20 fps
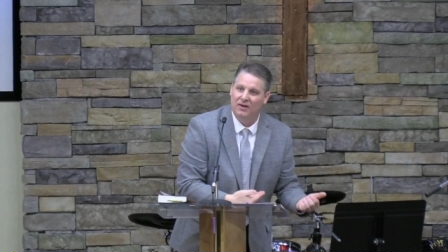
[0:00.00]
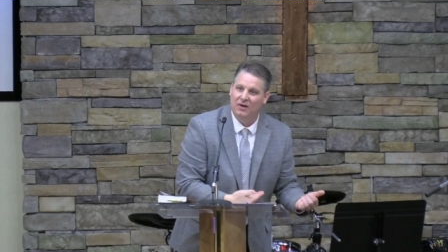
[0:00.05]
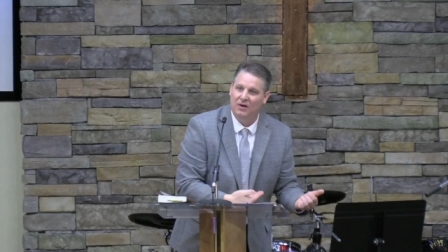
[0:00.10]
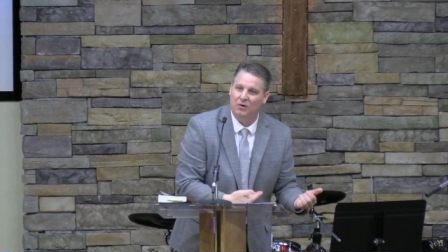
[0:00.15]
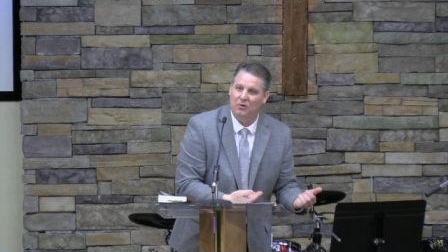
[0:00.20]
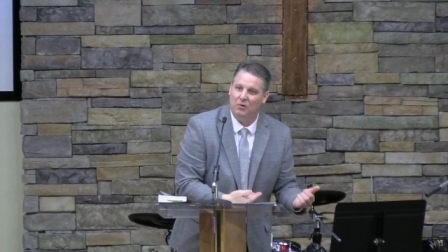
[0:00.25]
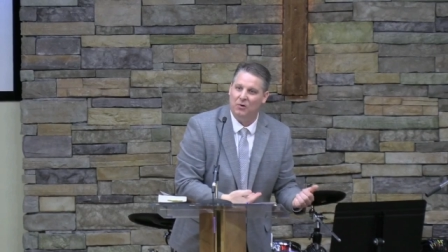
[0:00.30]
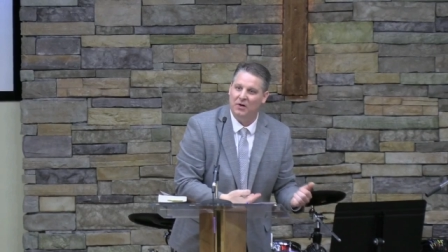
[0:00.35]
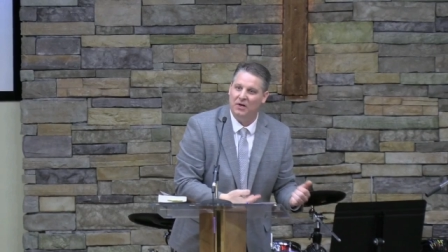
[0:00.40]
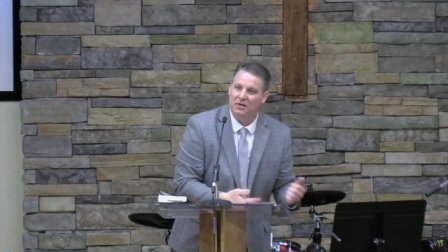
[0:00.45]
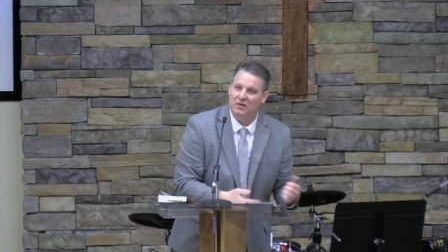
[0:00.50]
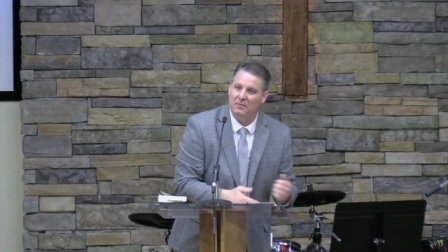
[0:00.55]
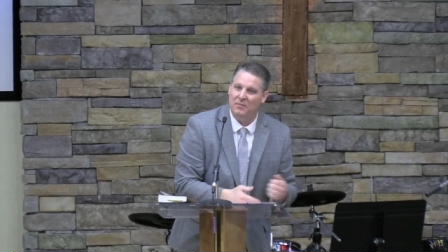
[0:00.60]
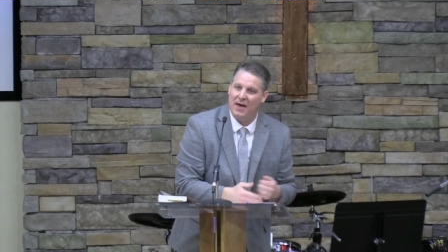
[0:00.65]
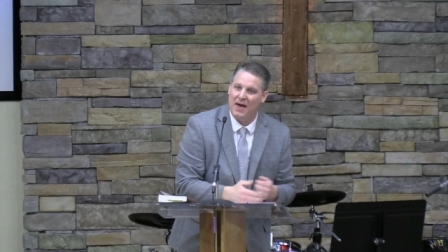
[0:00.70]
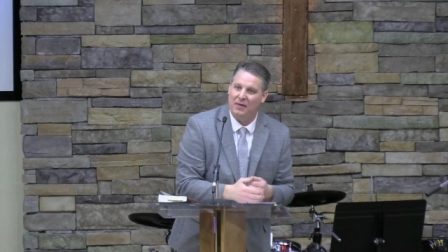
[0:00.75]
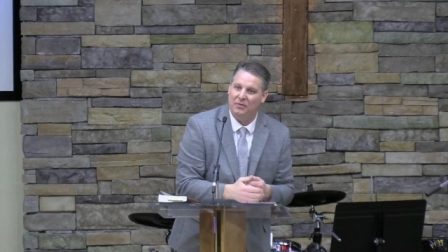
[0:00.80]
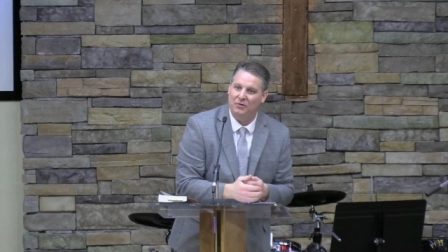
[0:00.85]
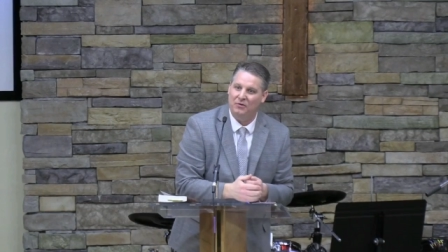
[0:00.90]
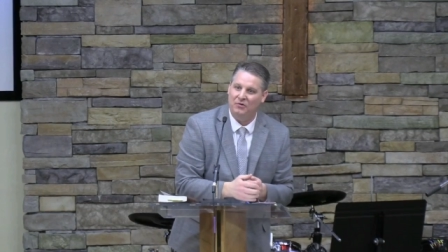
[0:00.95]
according to
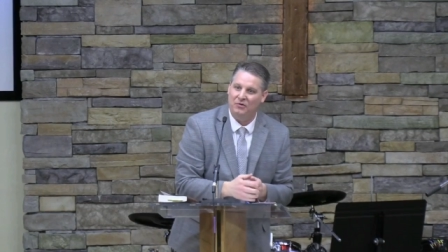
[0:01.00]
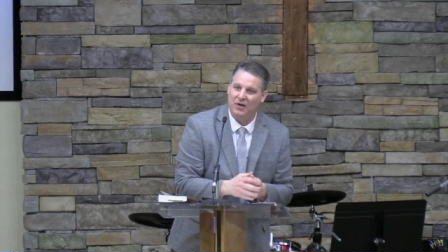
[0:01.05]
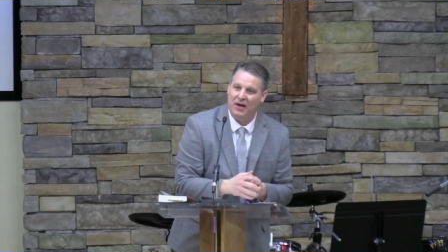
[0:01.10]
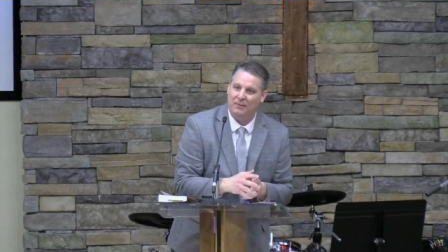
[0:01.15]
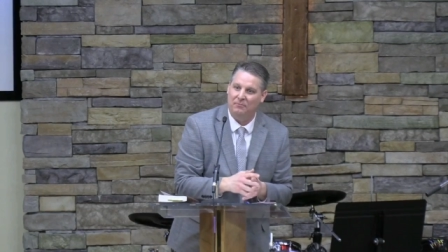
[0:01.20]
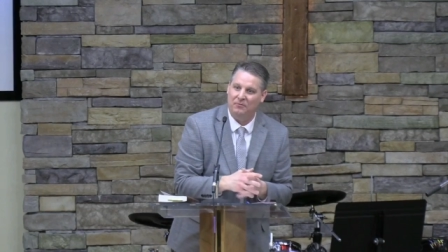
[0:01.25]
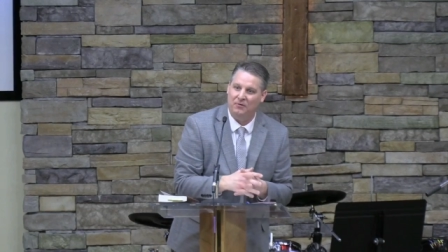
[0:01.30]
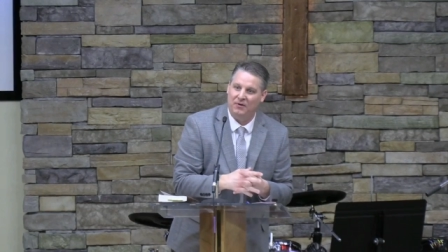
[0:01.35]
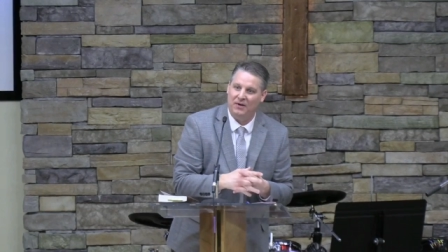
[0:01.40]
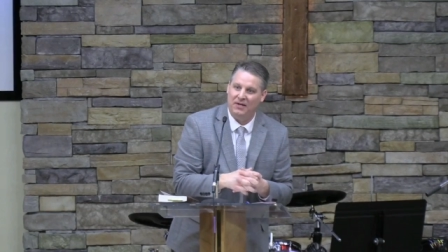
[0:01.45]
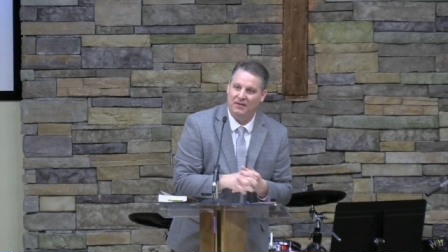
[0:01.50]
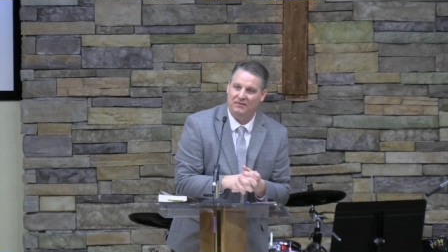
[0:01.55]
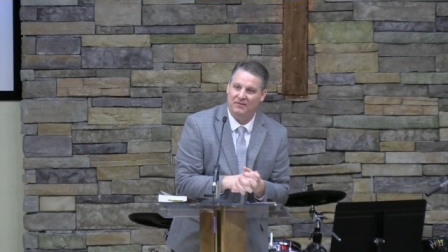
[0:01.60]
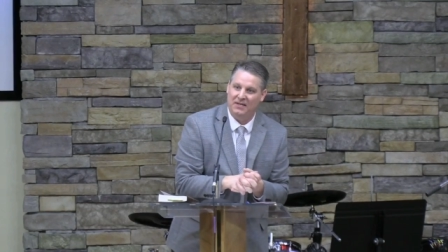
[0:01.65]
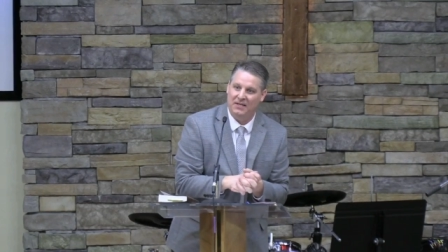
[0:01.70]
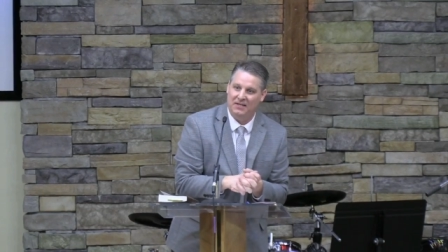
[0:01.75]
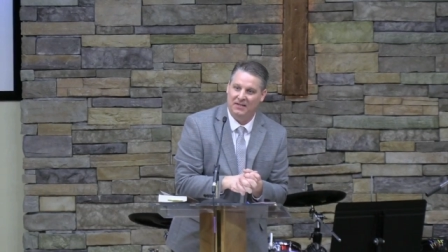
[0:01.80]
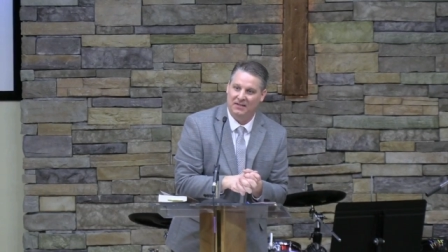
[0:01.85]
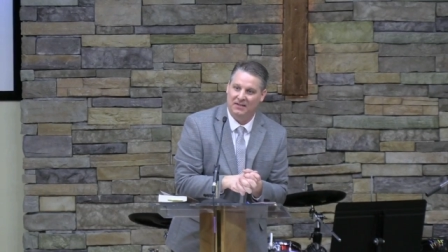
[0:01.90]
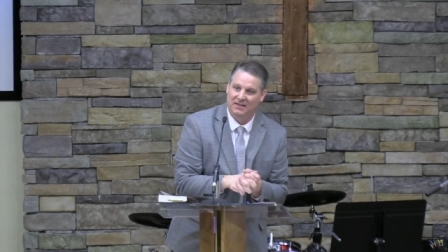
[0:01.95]
Matthew chapter
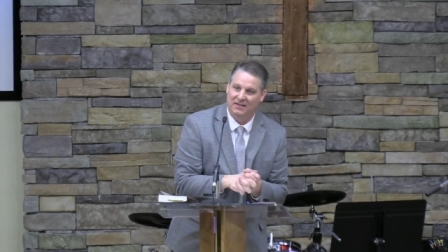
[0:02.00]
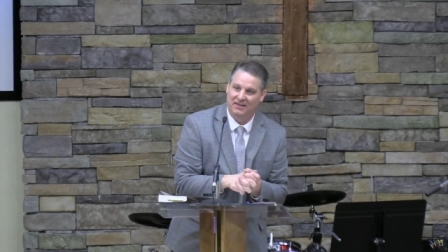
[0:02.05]
18.